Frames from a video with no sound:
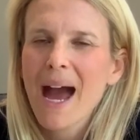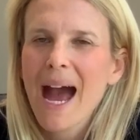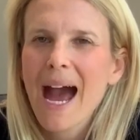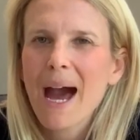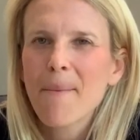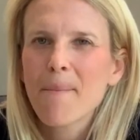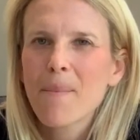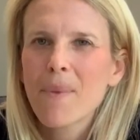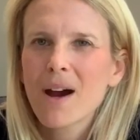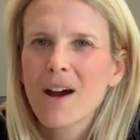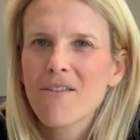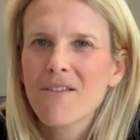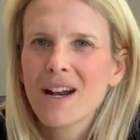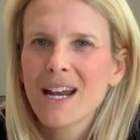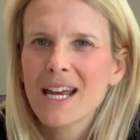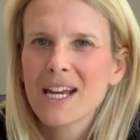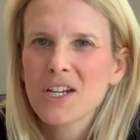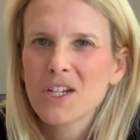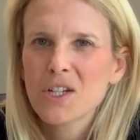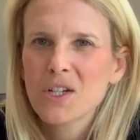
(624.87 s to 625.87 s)
at
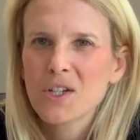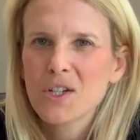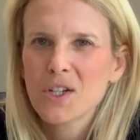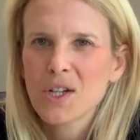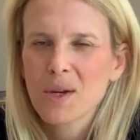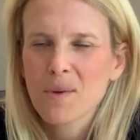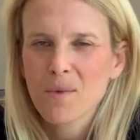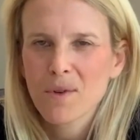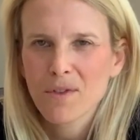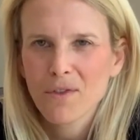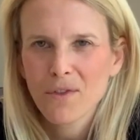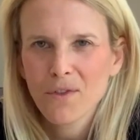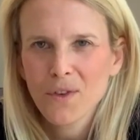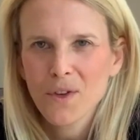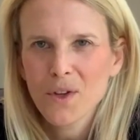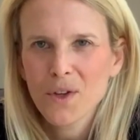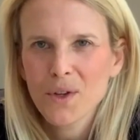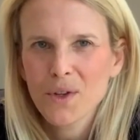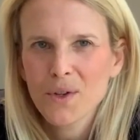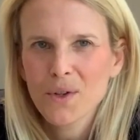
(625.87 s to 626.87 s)

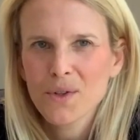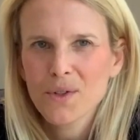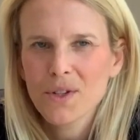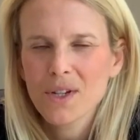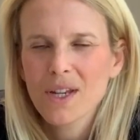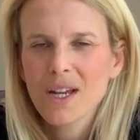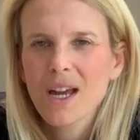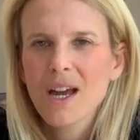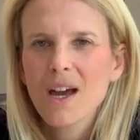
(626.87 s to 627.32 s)
myrelationshipwithfood.